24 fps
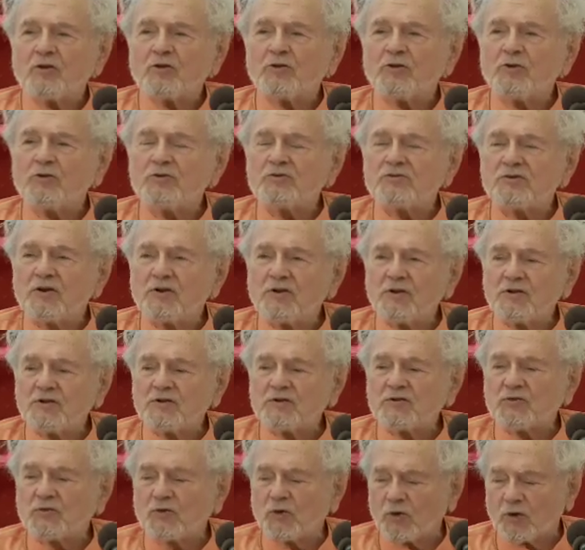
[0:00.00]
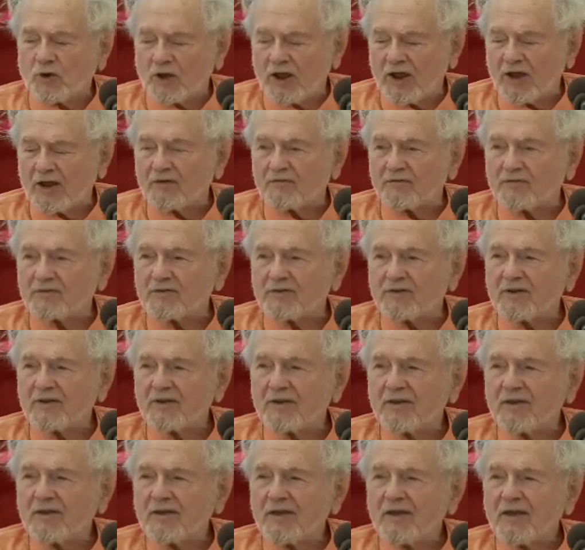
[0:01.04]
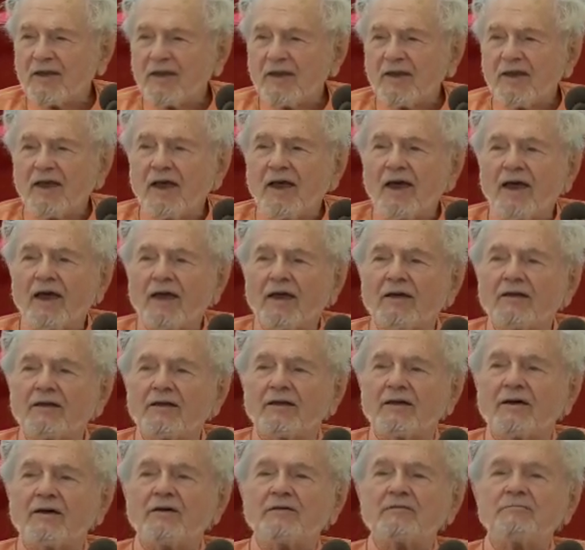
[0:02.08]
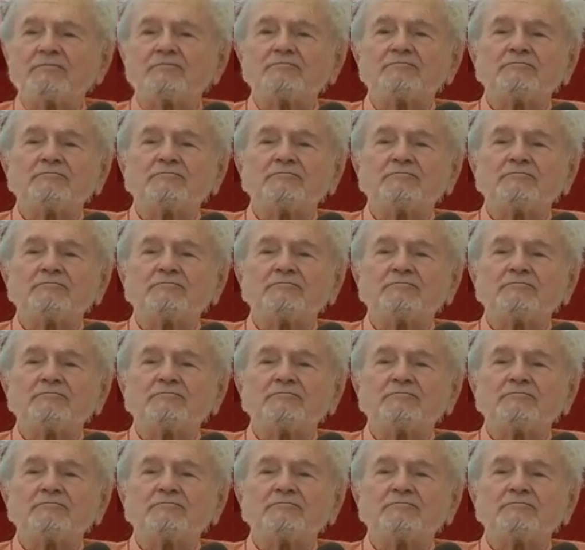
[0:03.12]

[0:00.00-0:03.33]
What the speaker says: Two Souls, Four Lives. And